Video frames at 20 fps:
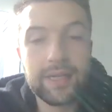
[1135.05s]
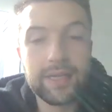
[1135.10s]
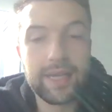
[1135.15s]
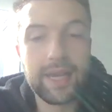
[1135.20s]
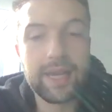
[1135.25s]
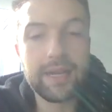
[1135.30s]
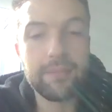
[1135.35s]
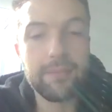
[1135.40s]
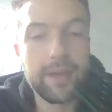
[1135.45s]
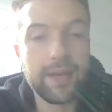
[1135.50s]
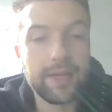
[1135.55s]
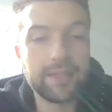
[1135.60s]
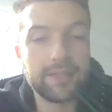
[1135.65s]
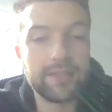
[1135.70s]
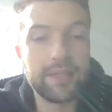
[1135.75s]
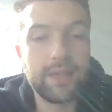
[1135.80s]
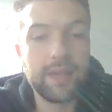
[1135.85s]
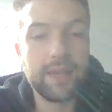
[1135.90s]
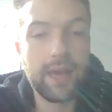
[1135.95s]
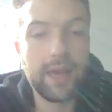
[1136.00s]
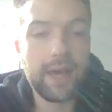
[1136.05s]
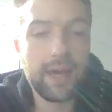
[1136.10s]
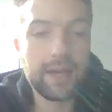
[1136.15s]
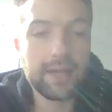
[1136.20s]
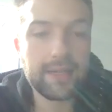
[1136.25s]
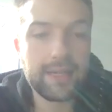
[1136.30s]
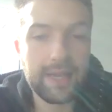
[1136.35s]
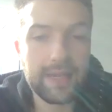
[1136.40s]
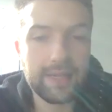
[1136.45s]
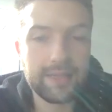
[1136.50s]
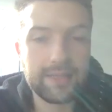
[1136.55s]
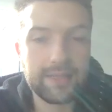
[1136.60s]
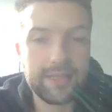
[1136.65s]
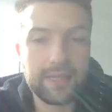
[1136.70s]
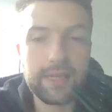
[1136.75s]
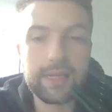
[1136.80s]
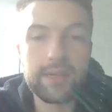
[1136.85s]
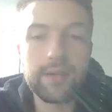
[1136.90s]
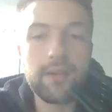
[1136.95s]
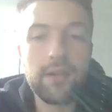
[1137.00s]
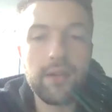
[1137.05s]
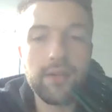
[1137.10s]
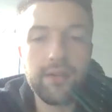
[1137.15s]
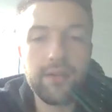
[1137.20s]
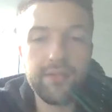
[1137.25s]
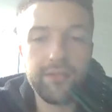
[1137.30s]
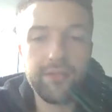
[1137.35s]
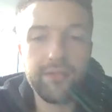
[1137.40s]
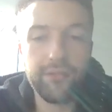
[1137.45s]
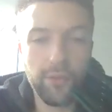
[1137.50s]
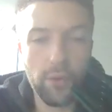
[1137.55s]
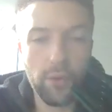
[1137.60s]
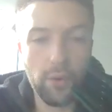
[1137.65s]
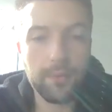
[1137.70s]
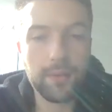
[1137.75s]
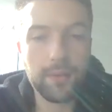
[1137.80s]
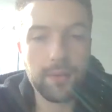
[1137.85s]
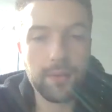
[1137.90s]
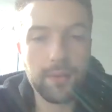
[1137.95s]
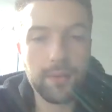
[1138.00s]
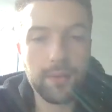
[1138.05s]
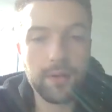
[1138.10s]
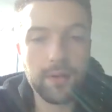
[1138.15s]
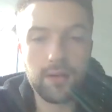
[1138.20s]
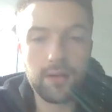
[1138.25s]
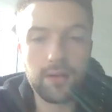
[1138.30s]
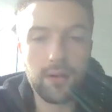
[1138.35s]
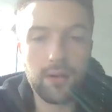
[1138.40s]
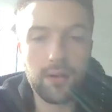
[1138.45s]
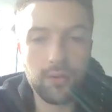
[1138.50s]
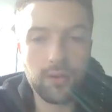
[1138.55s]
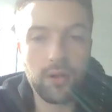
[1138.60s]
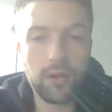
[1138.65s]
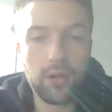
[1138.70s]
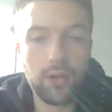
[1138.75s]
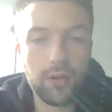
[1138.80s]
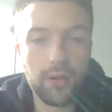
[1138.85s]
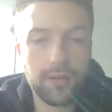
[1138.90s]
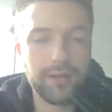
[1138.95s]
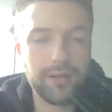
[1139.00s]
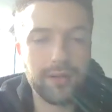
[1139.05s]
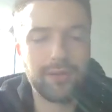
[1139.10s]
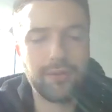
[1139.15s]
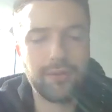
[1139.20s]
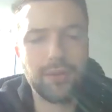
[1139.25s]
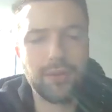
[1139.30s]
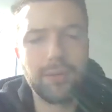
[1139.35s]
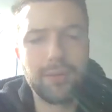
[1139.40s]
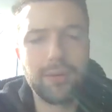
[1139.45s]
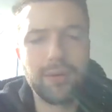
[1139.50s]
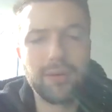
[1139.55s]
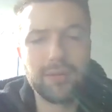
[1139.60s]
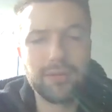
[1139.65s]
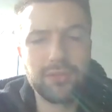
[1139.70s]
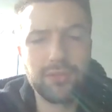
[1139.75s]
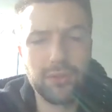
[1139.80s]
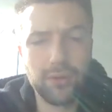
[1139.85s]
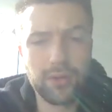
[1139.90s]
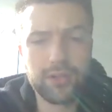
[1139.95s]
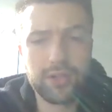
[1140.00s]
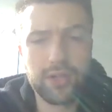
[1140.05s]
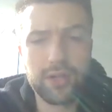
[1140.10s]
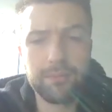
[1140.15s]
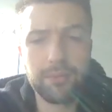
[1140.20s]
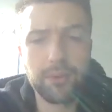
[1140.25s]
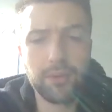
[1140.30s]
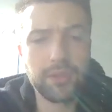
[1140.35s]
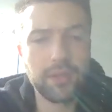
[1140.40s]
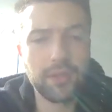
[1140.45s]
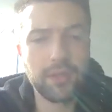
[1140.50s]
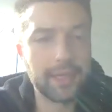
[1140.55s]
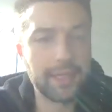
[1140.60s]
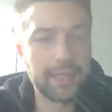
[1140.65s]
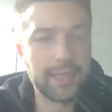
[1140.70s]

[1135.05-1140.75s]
Cade Mays out of Tennessee, former Oklahoma, not Oklahoma, Georgia Bulldog